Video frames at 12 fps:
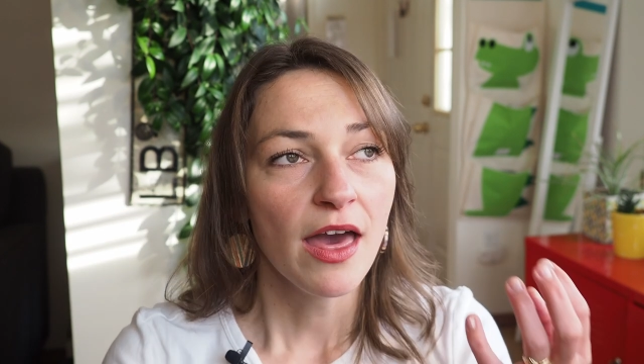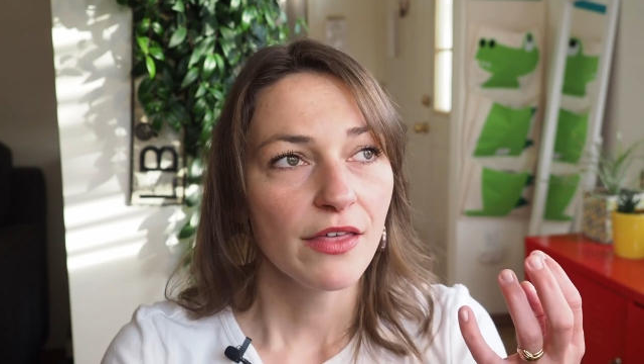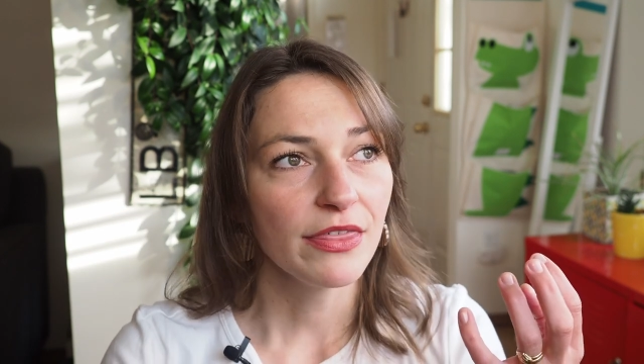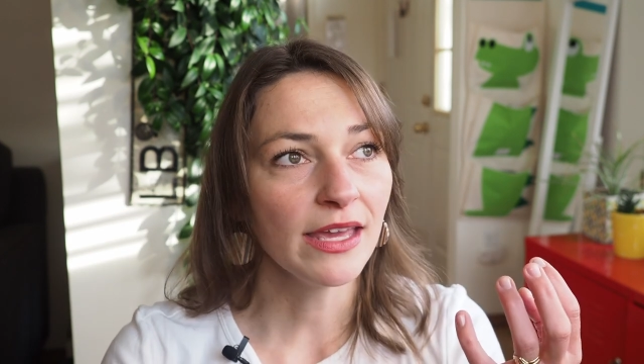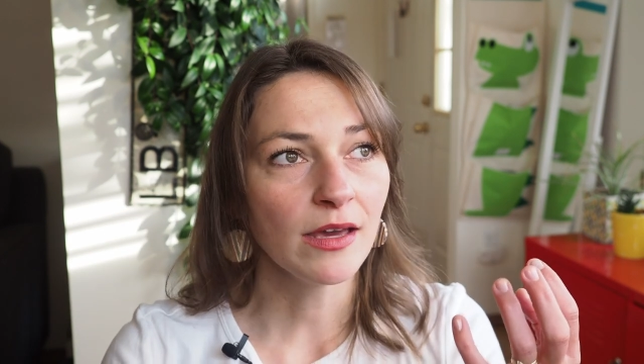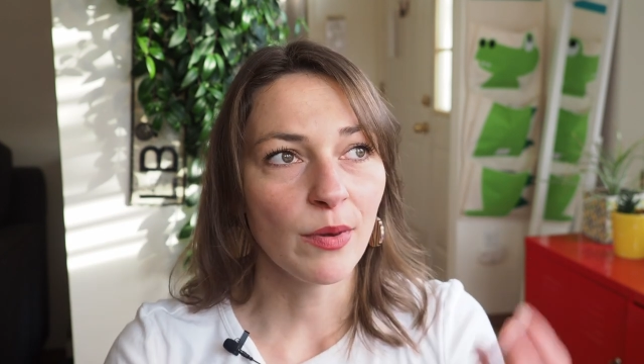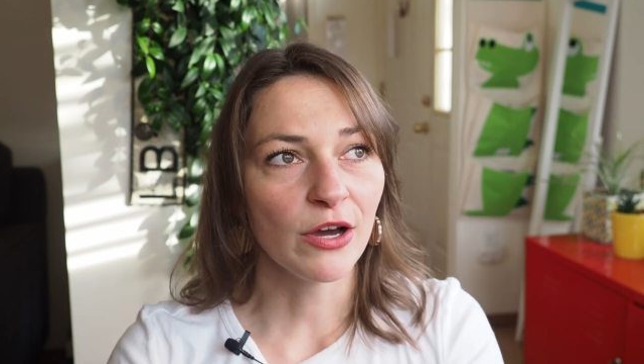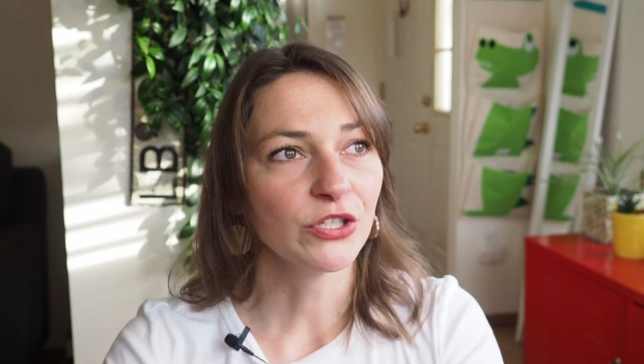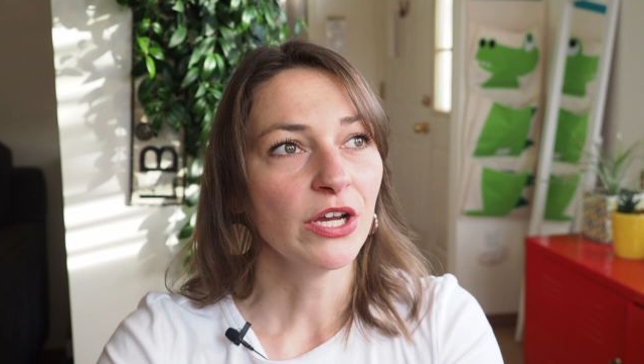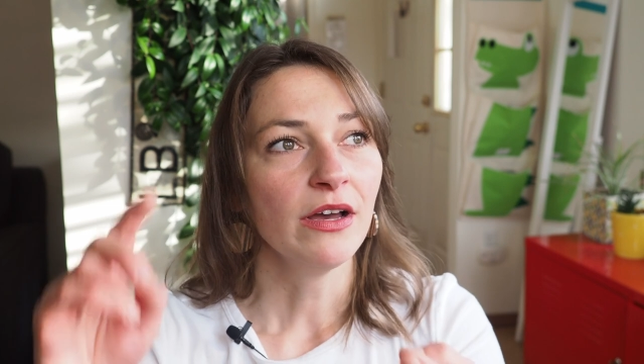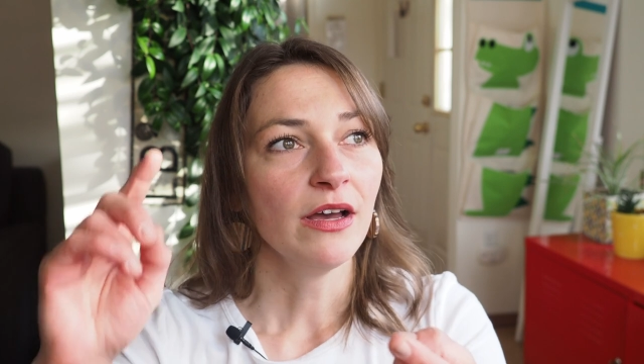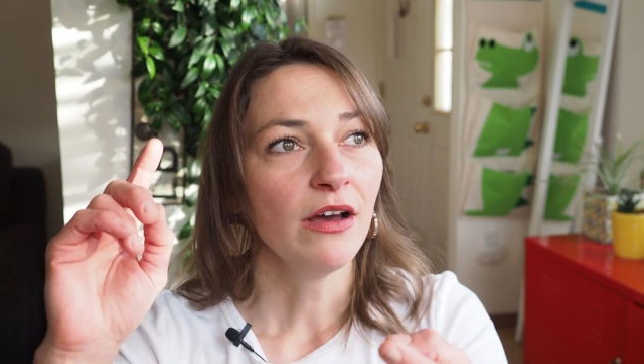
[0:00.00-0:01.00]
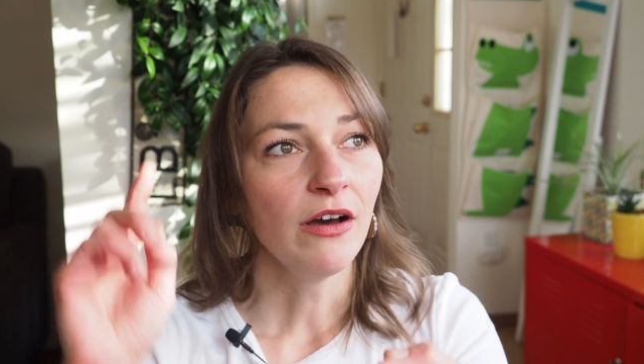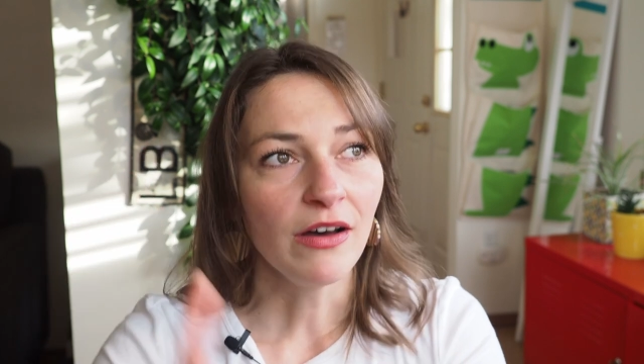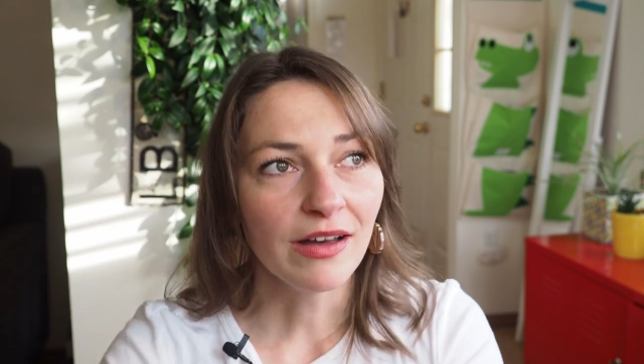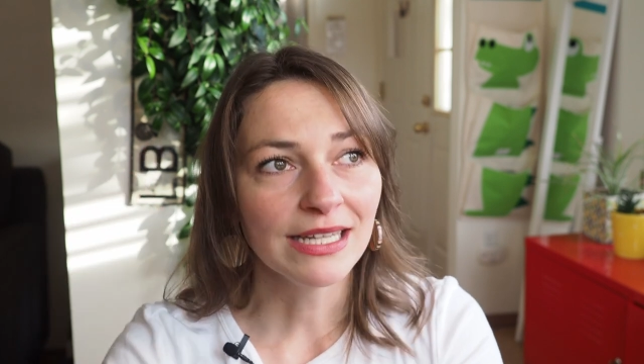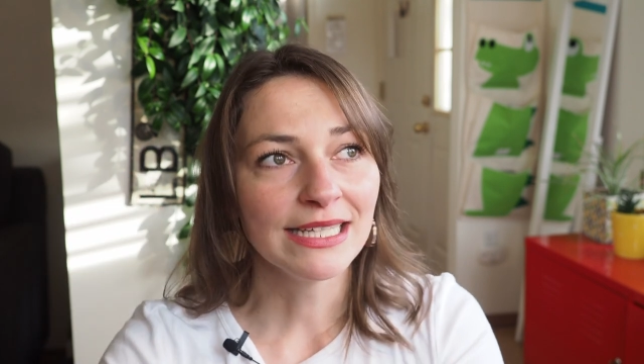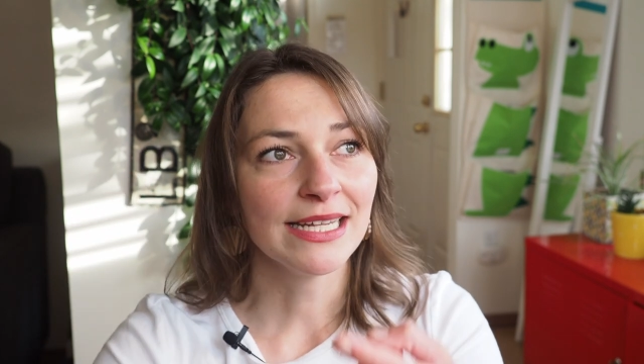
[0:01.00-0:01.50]
Think about
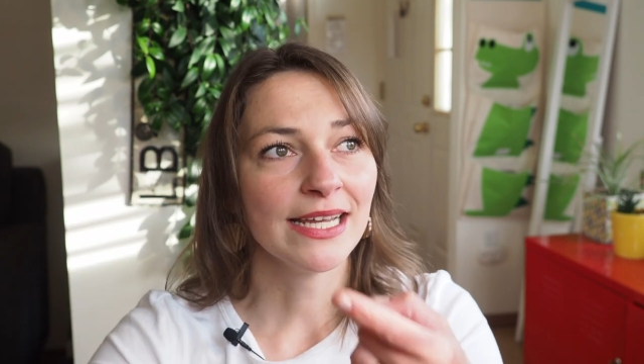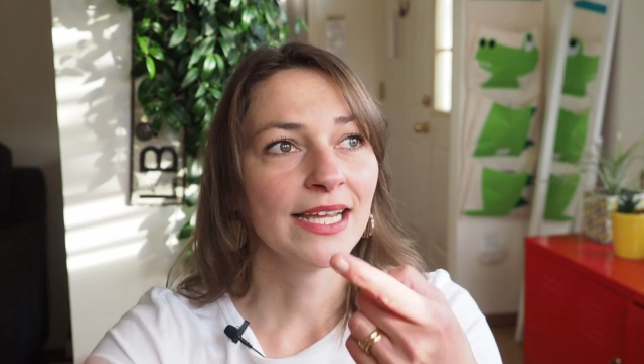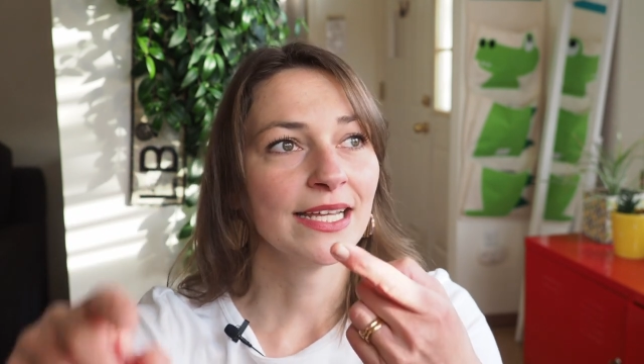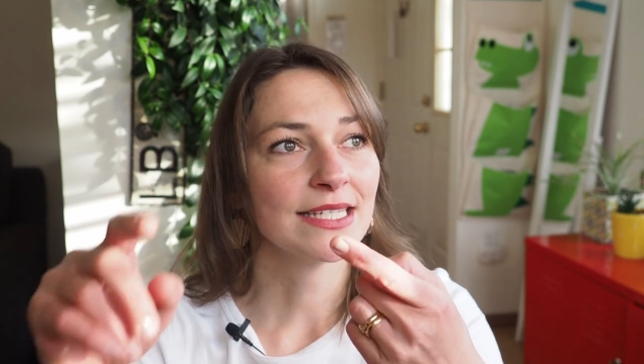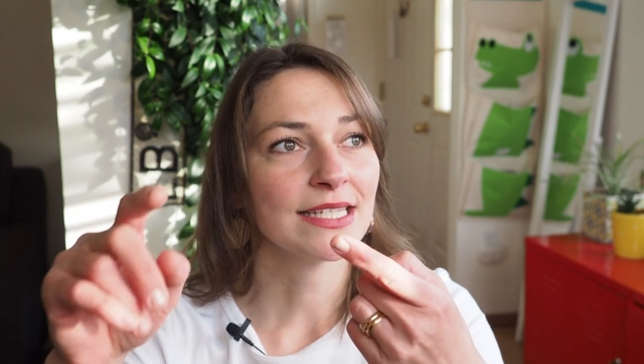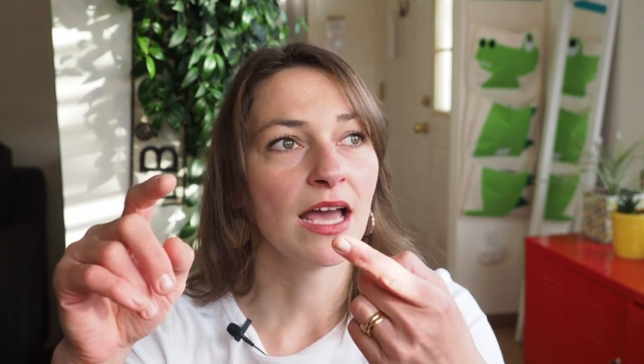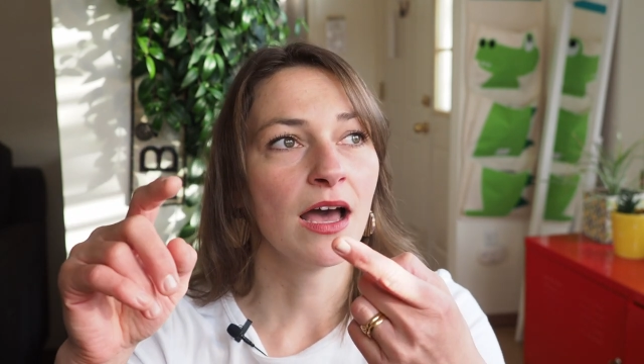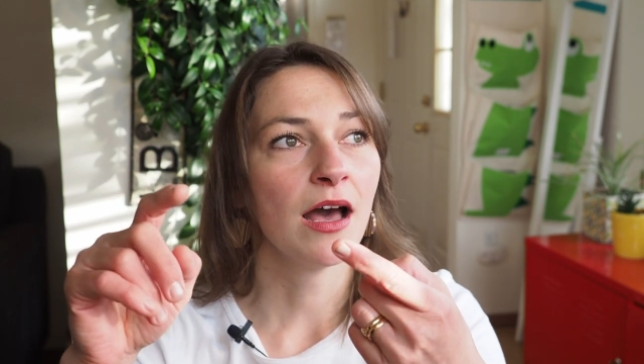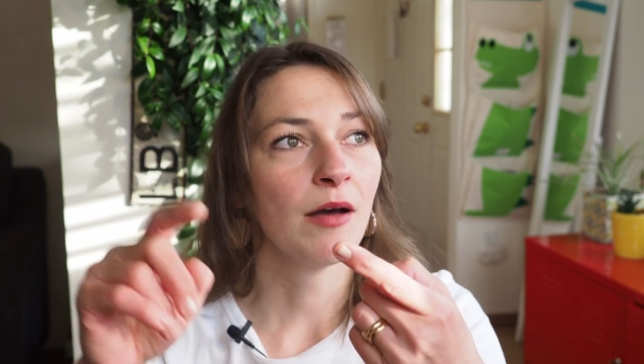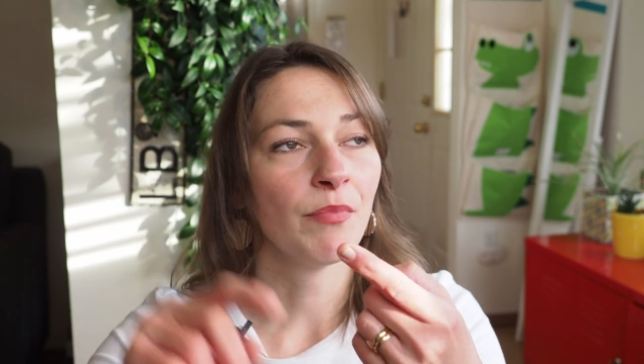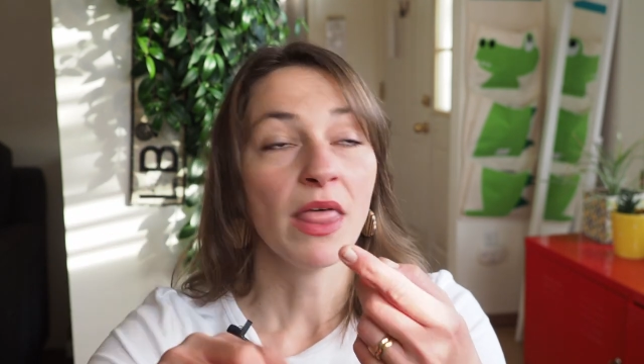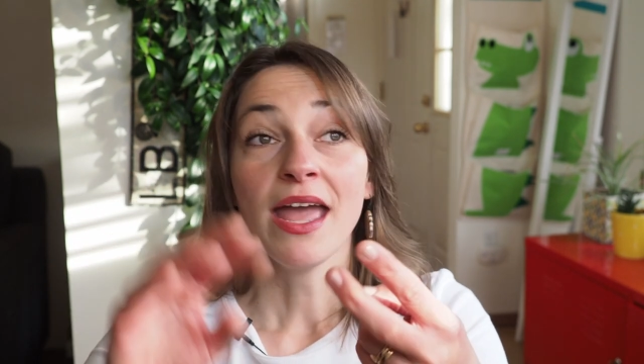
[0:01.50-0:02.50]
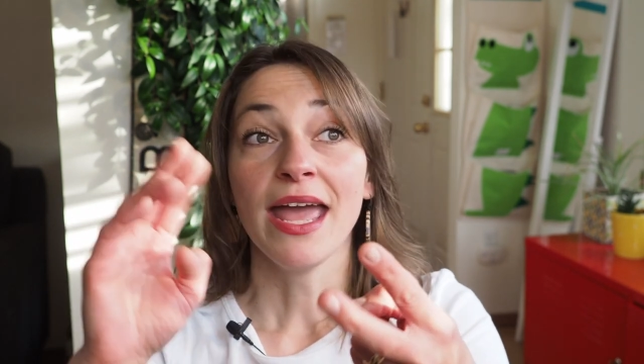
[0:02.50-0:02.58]
holidays, um,